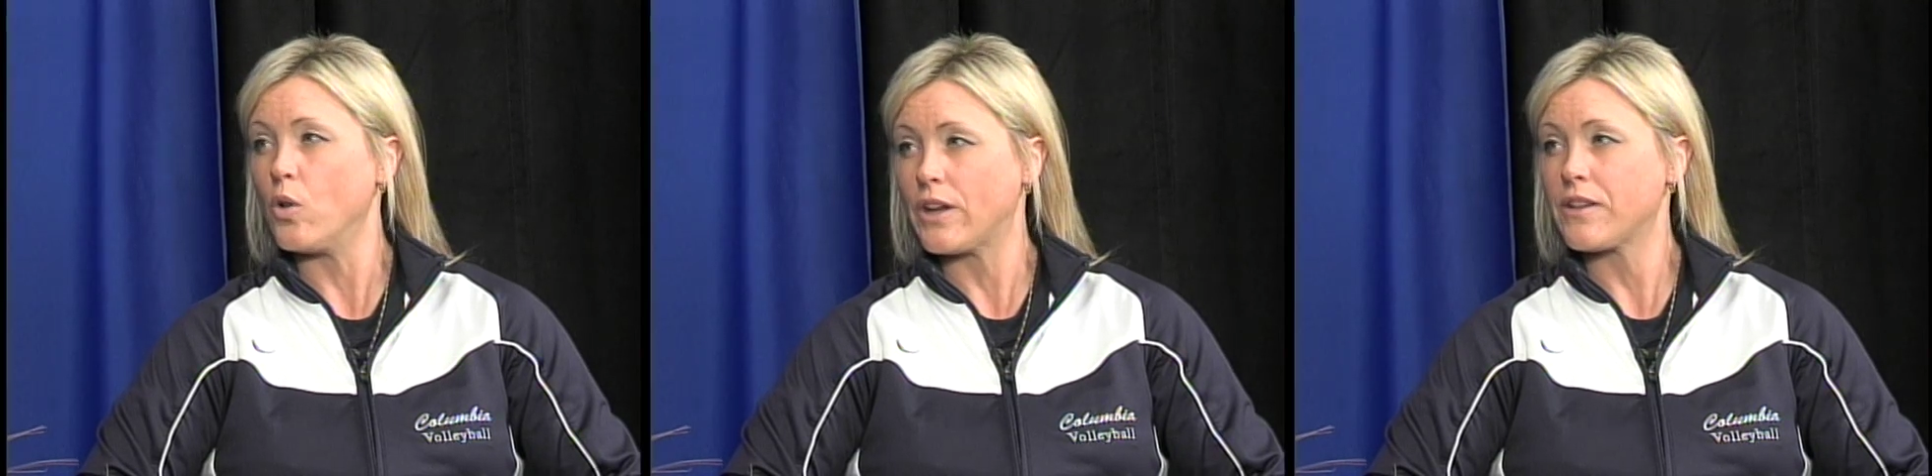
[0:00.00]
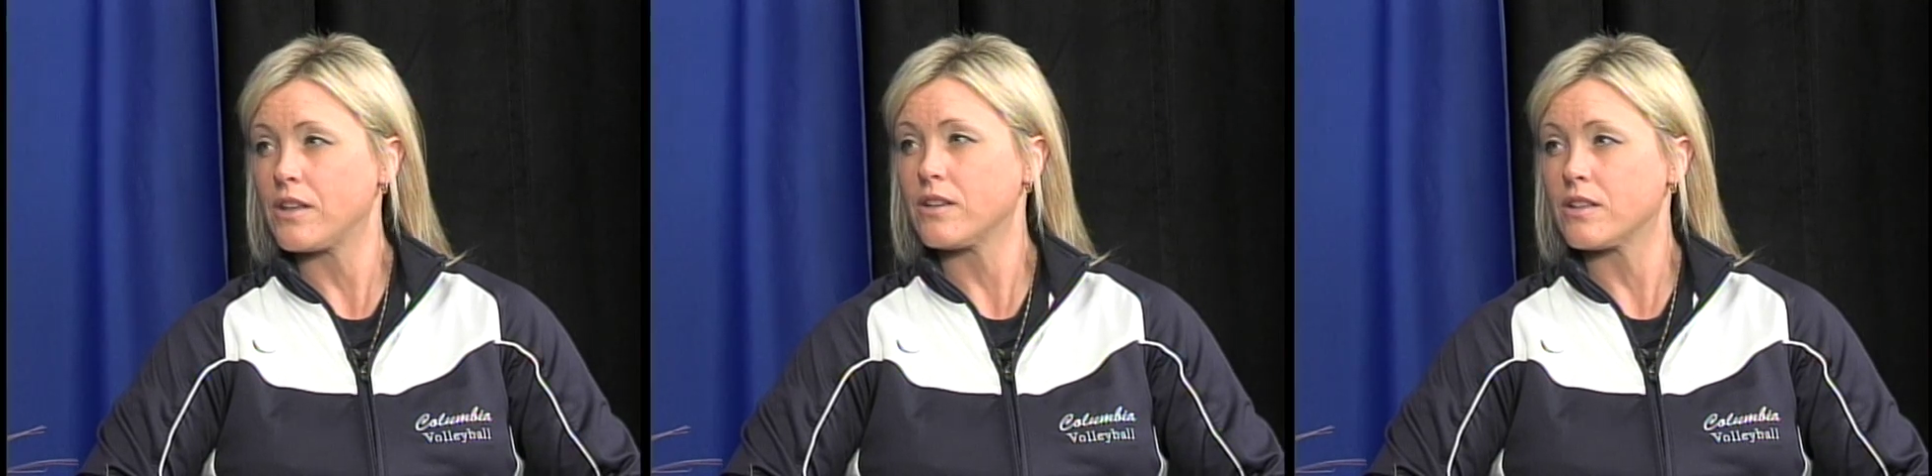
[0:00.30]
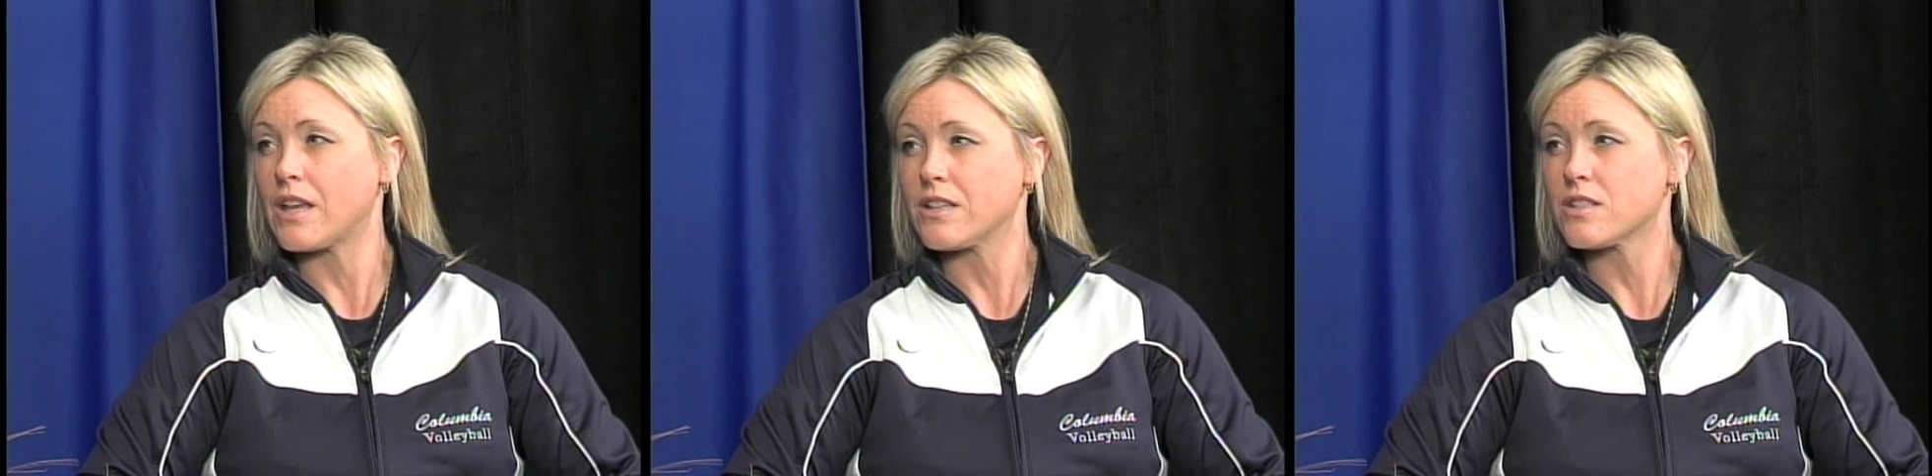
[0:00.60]
and I think that
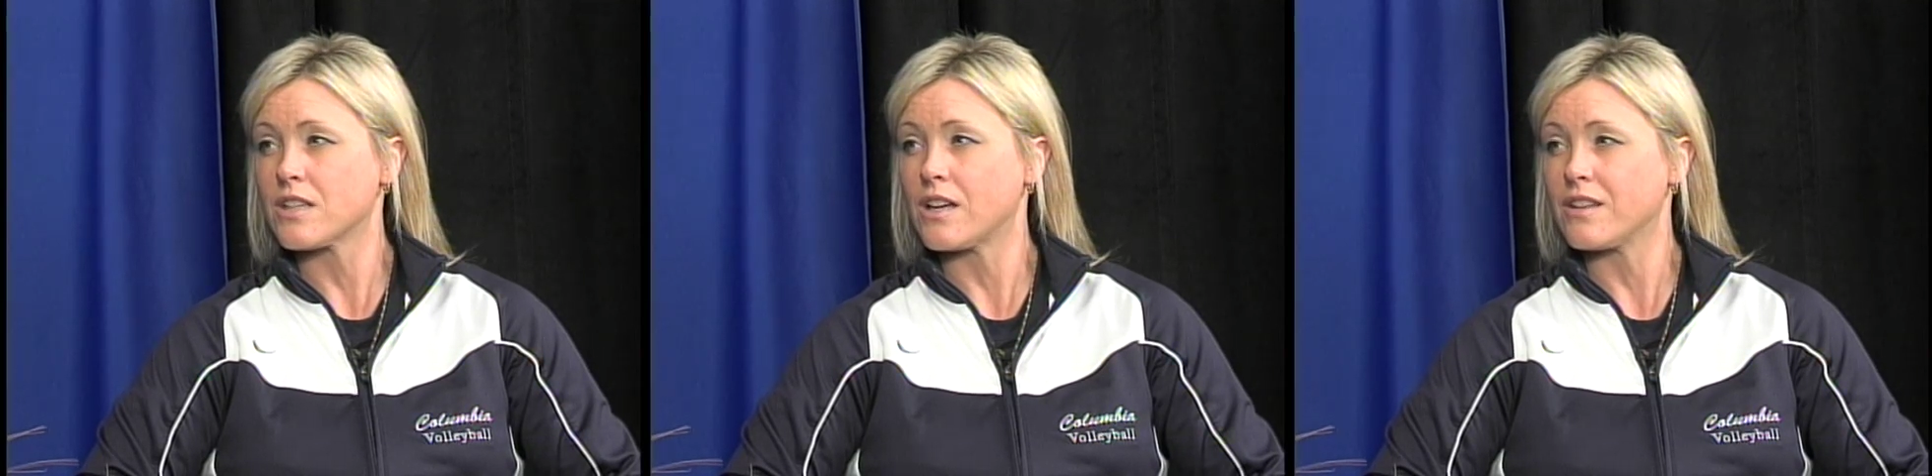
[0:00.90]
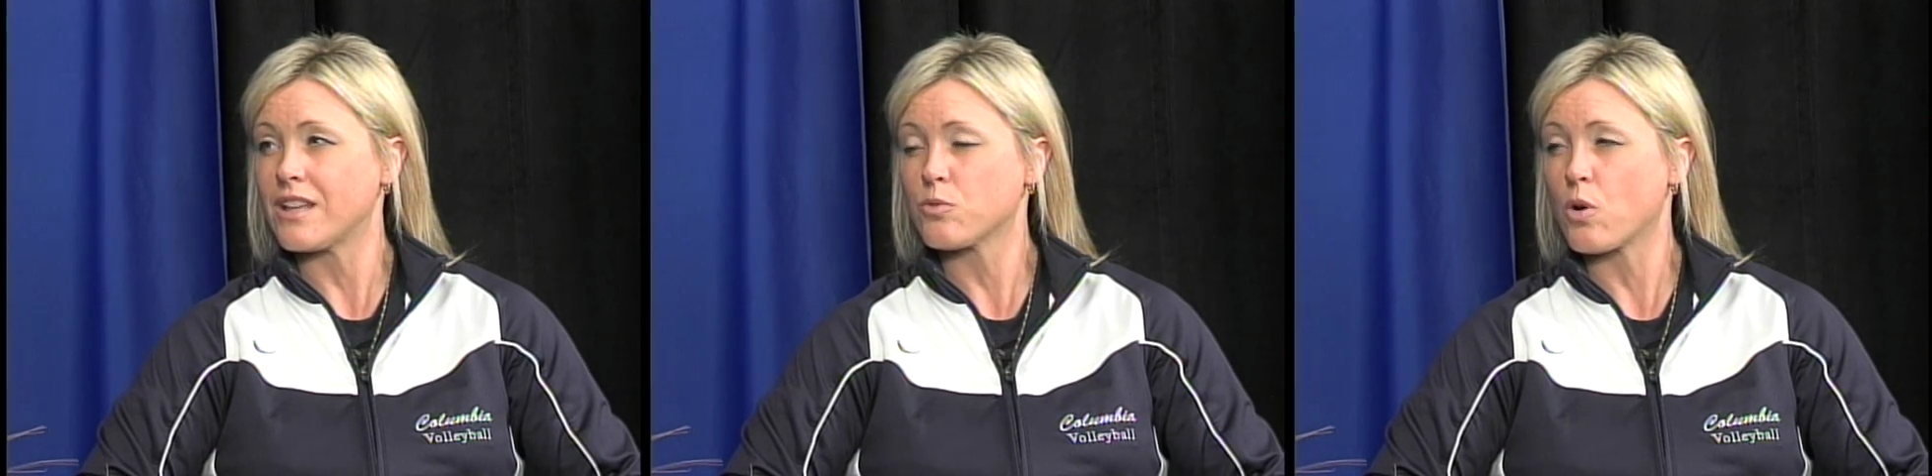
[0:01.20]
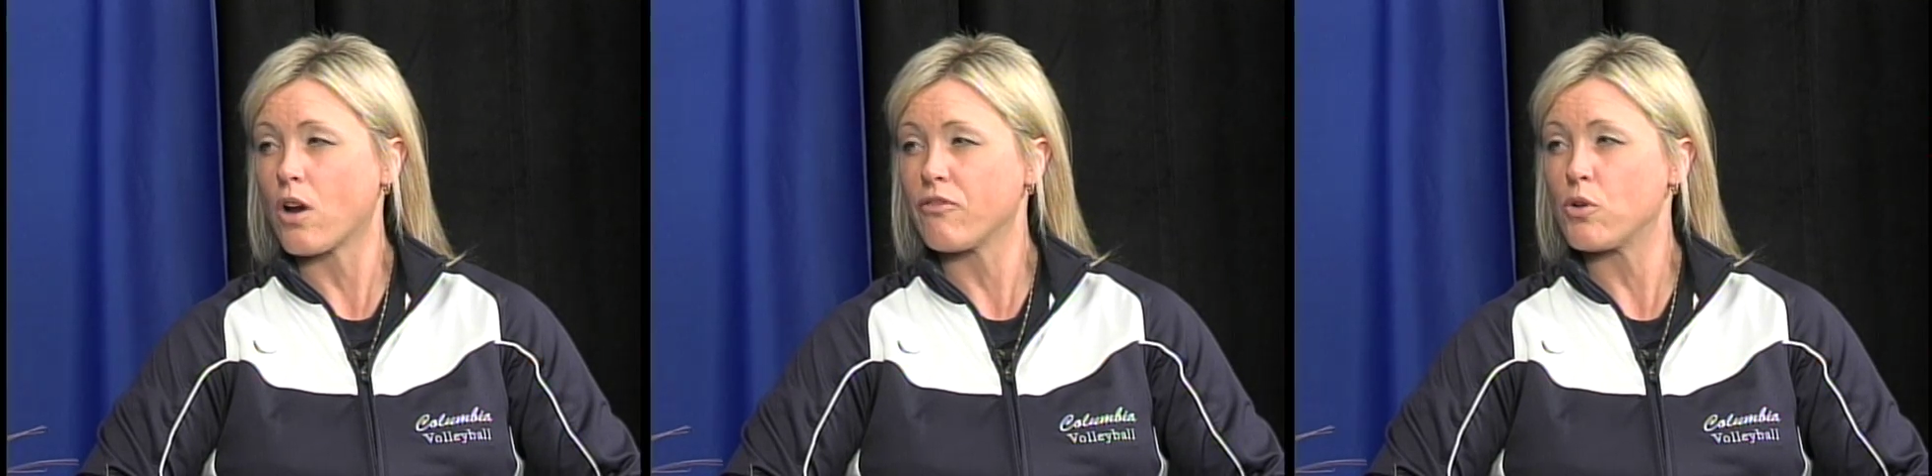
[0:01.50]
that's
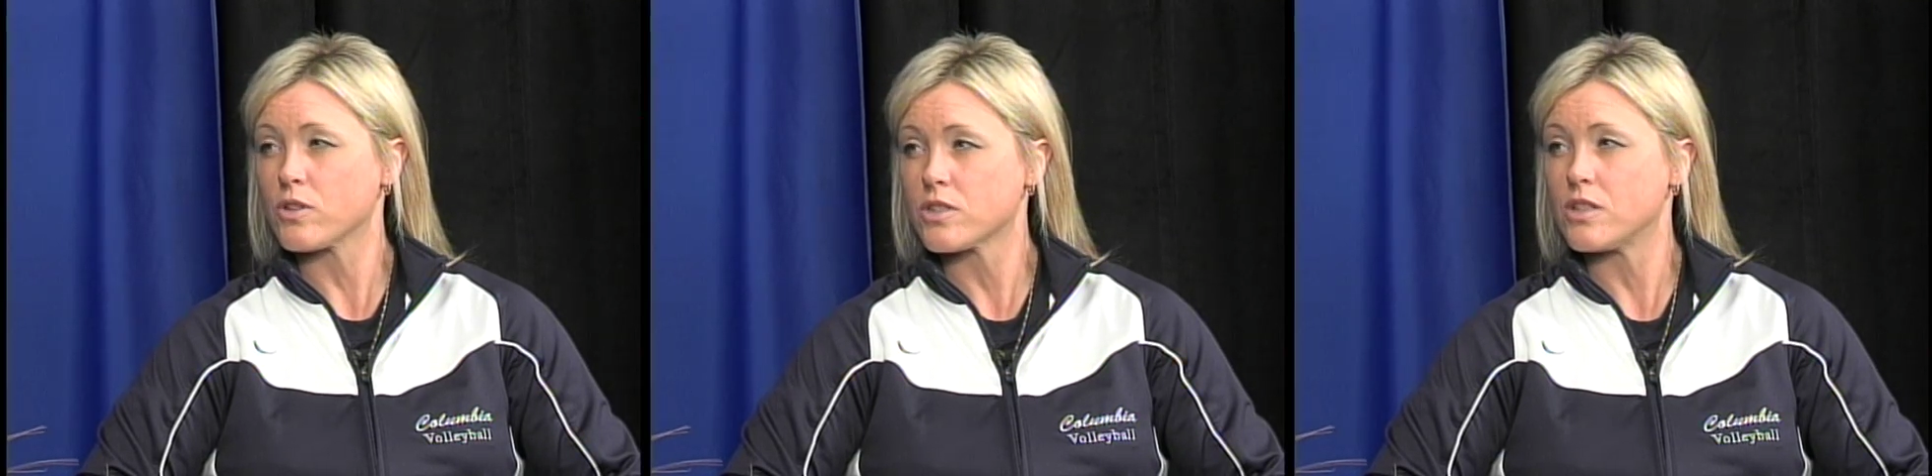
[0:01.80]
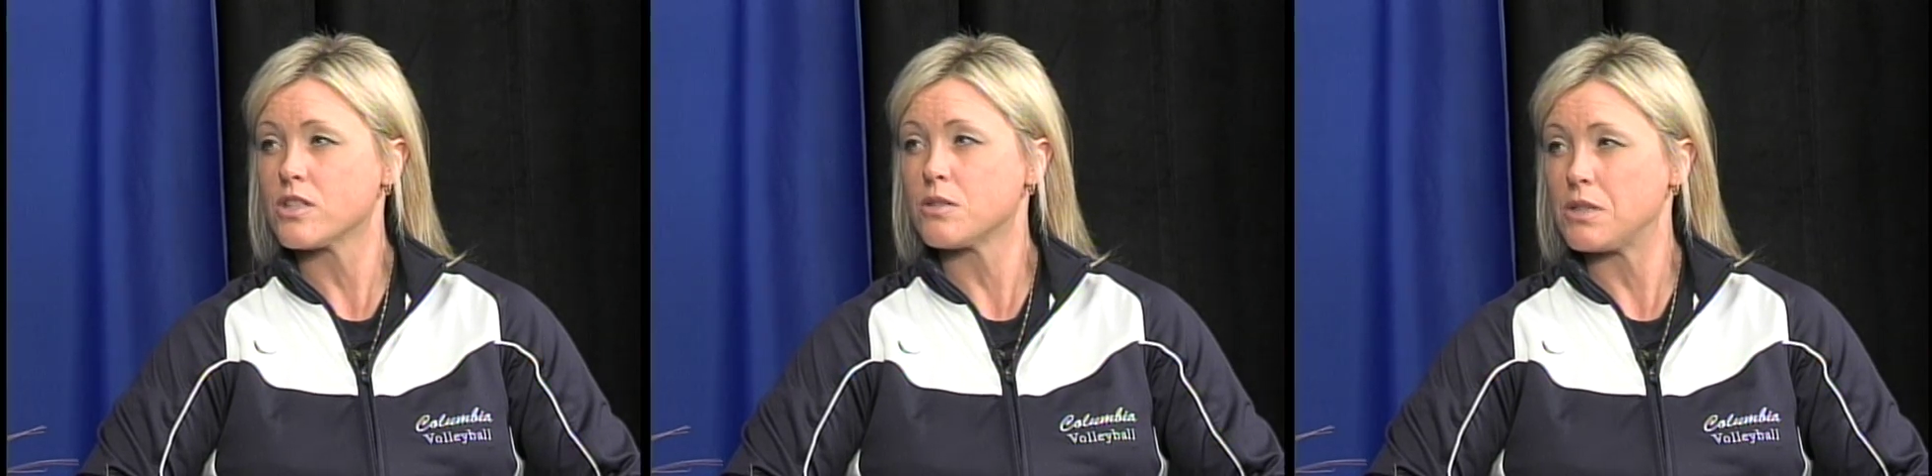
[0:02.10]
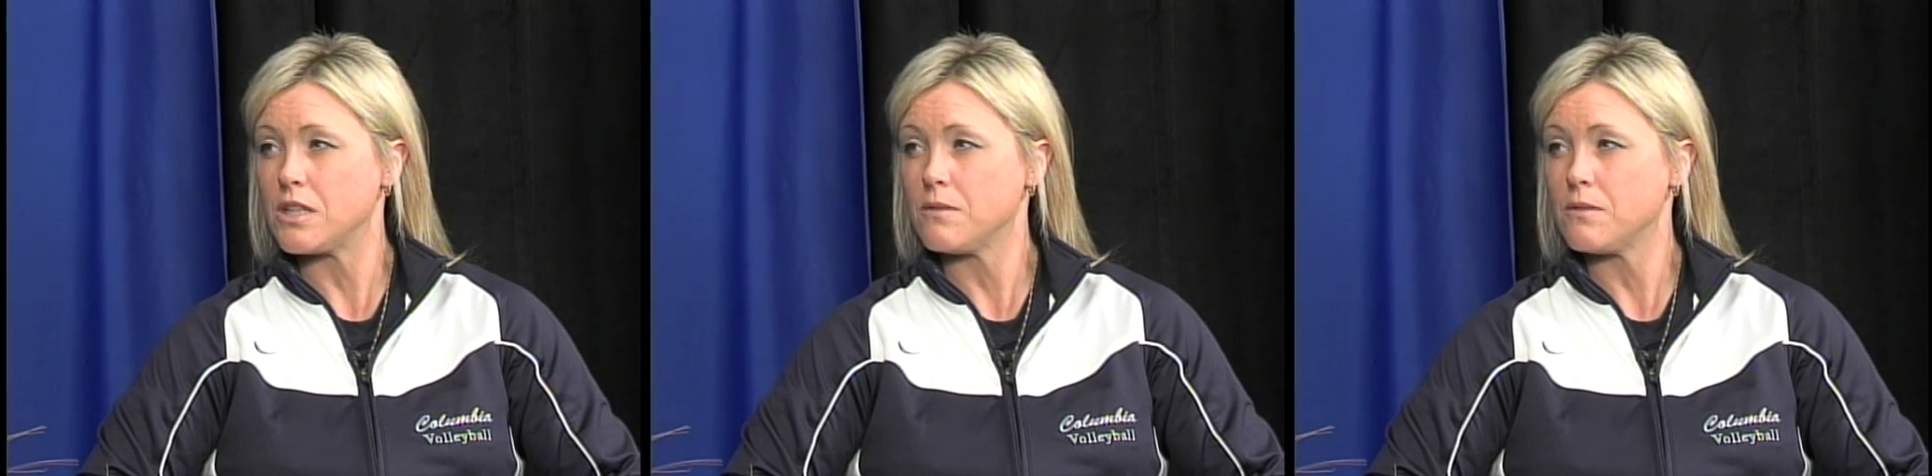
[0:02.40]
where our focus needs to be.